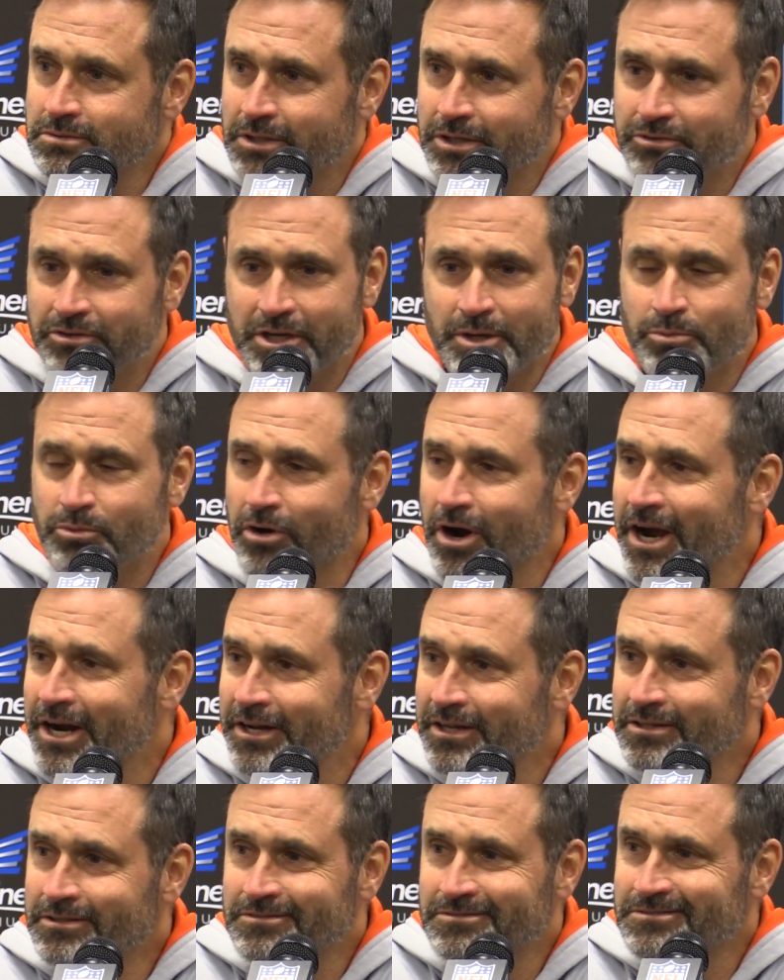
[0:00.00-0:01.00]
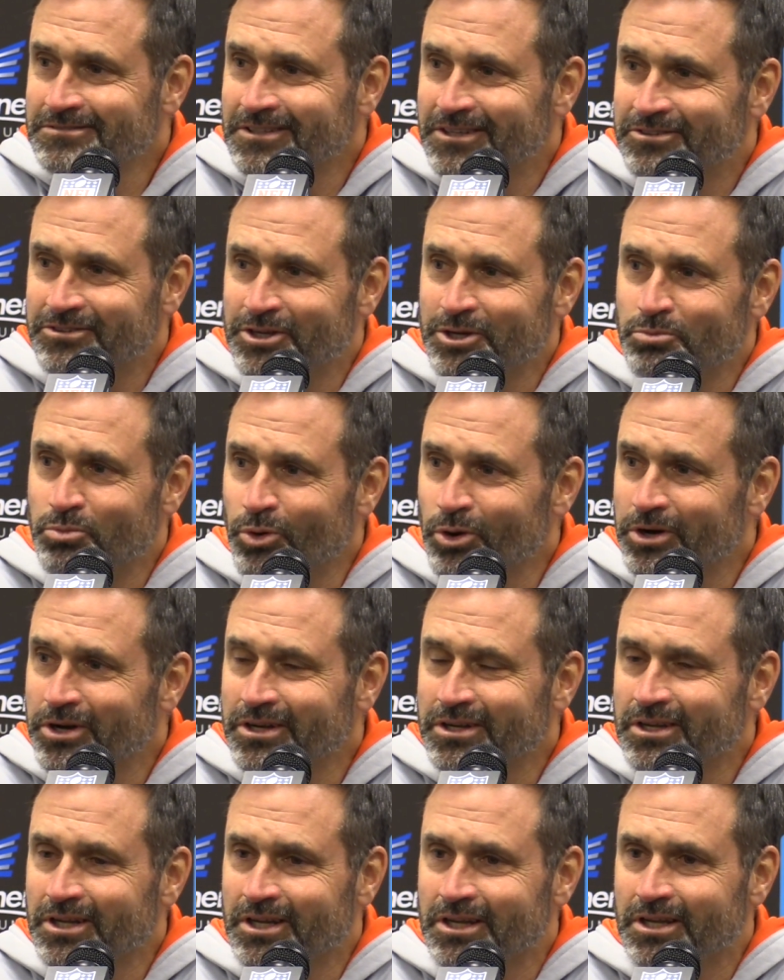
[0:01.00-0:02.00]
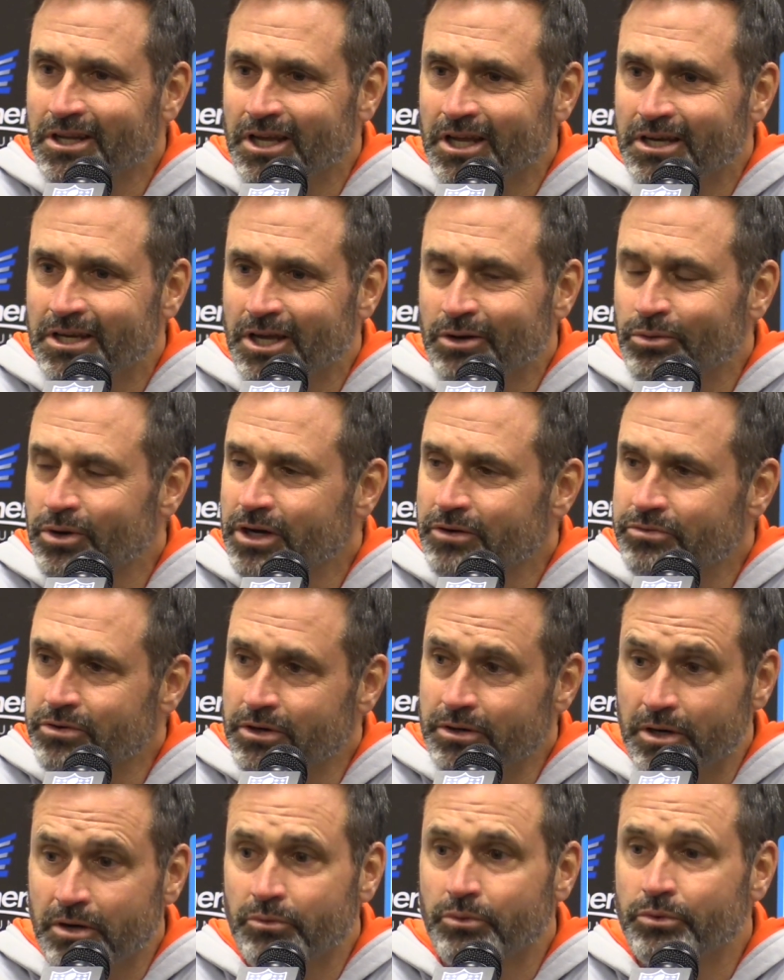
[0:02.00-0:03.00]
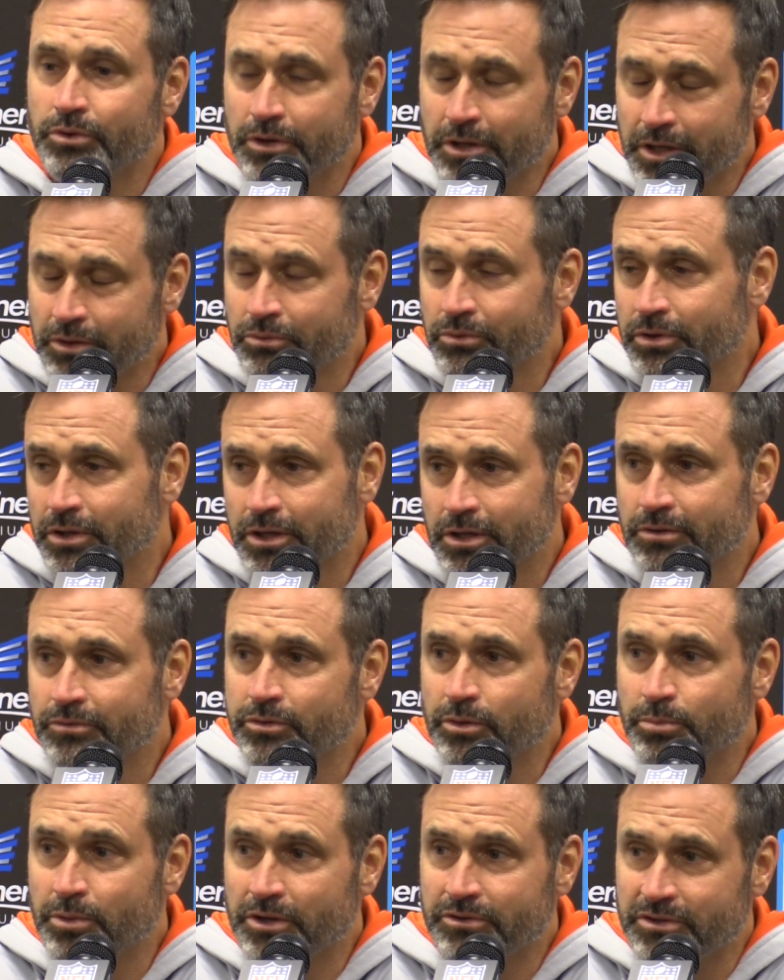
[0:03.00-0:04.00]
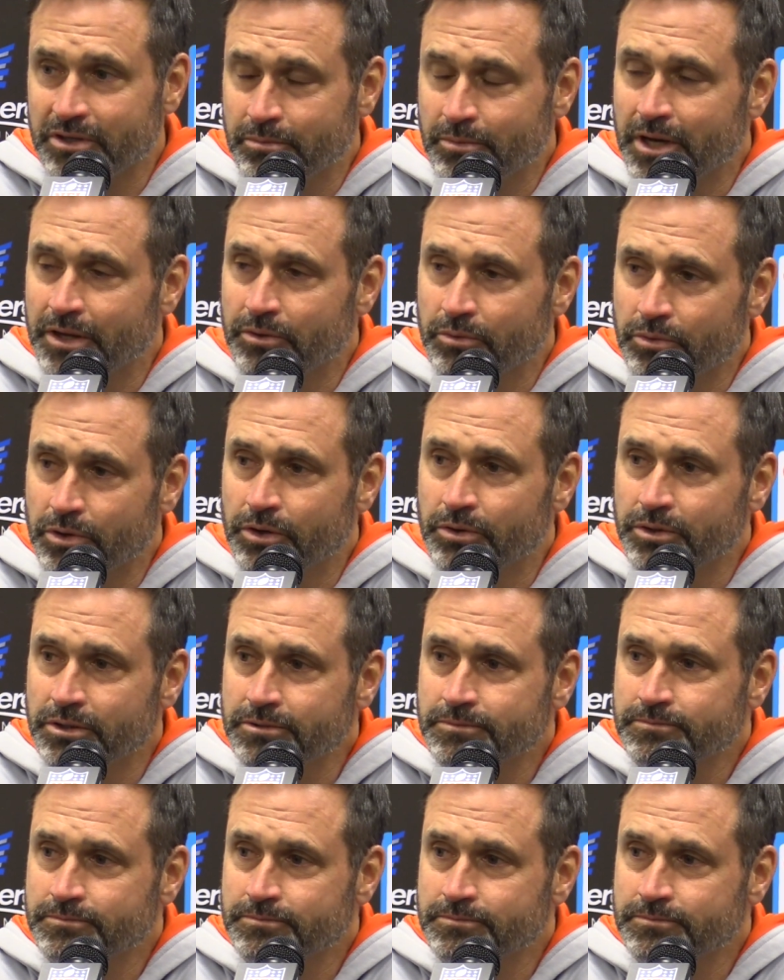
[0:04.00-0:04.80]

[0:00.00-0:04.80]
Let's keep grinding. Let's keep working and get ready for a really, really good football team on the road.